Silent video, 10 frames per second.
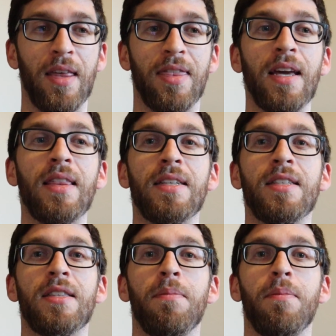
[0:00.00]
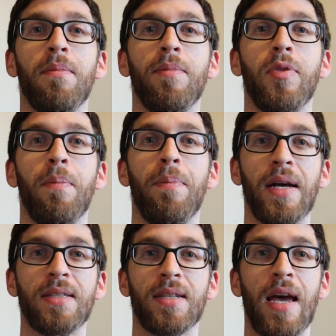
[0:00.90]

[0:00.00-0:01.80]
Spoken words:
I think this is the best